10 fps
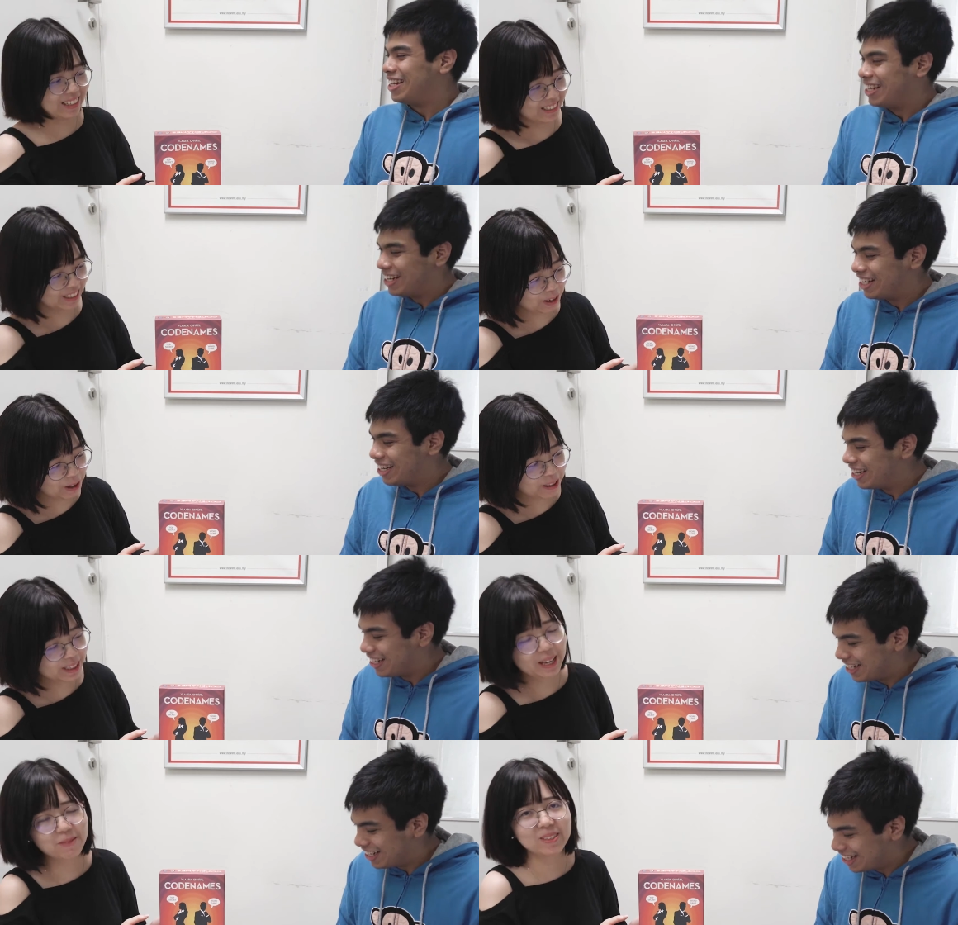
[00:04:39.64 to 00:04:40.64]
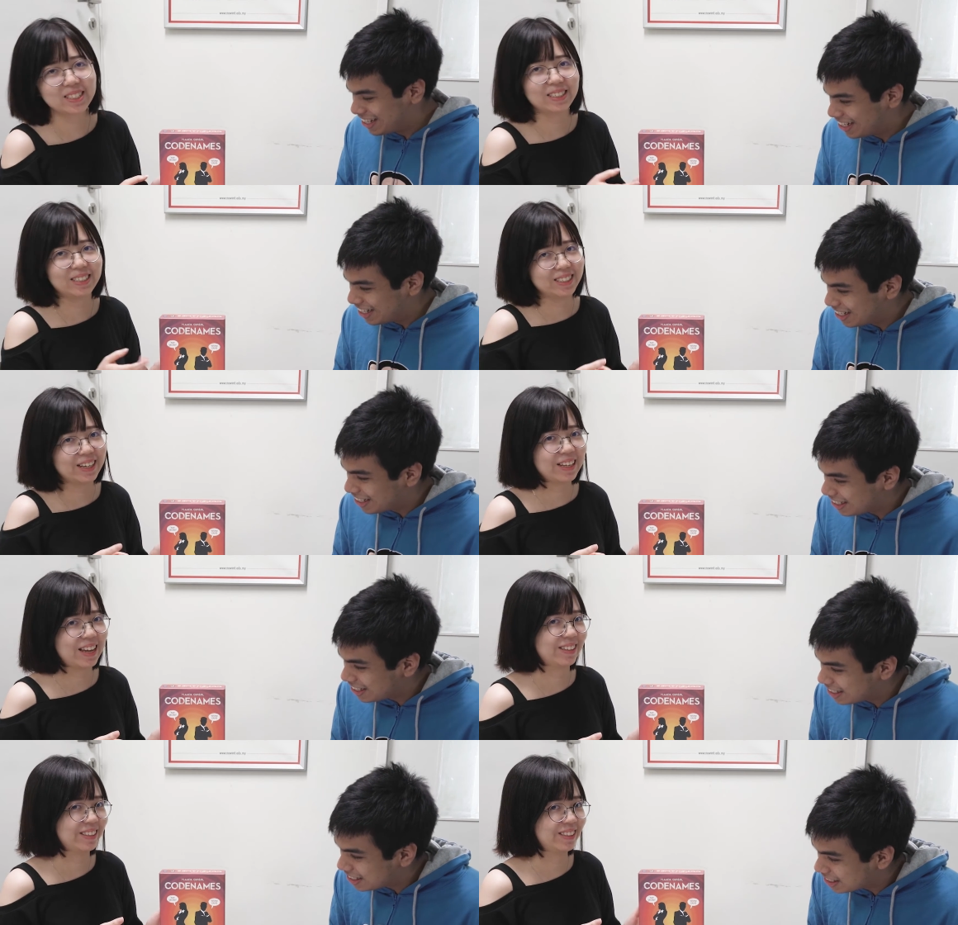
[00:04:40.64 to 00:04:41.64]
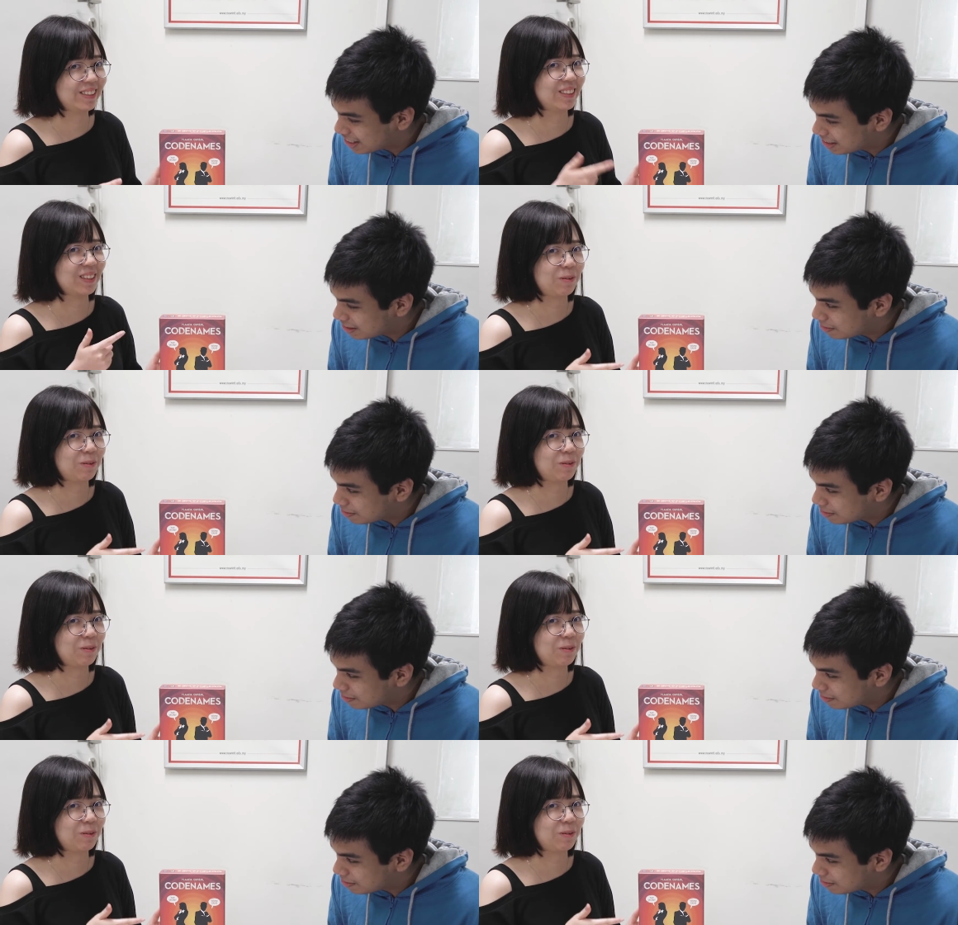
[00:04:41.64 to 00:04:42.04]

Speaker 1: Oh, uh, Codenames, the Czech edition is